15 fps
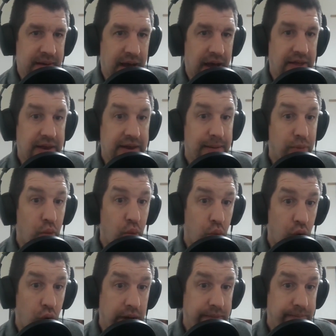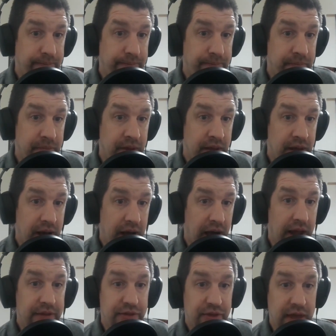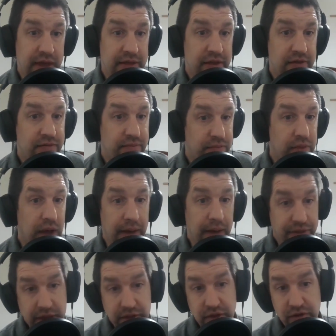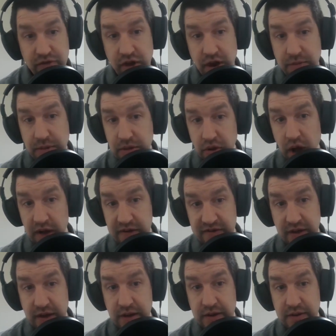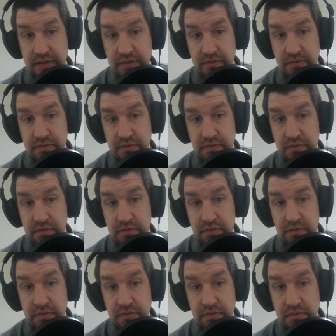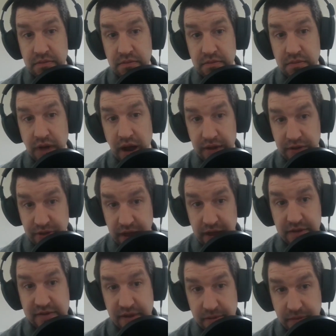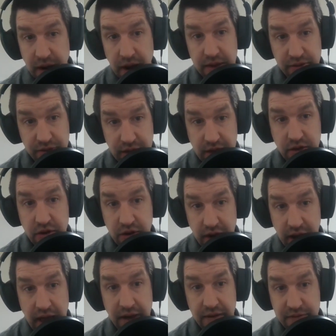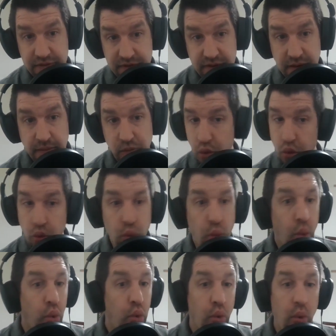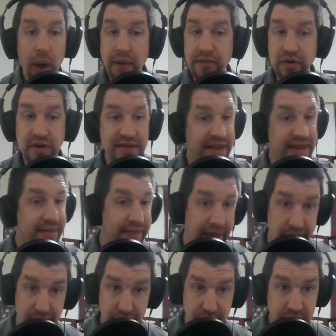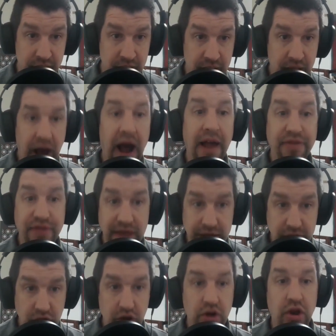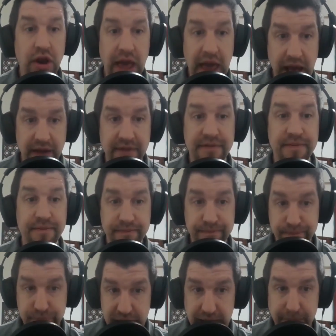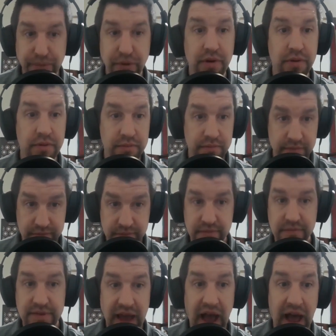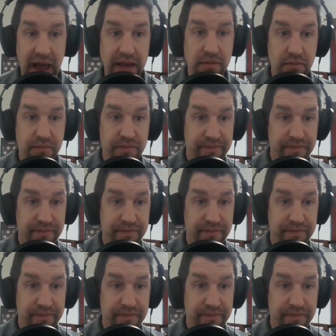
I think number one, I think there's going to be loss in it. I think you're going to have whoever is in there. I think you're going to have people die.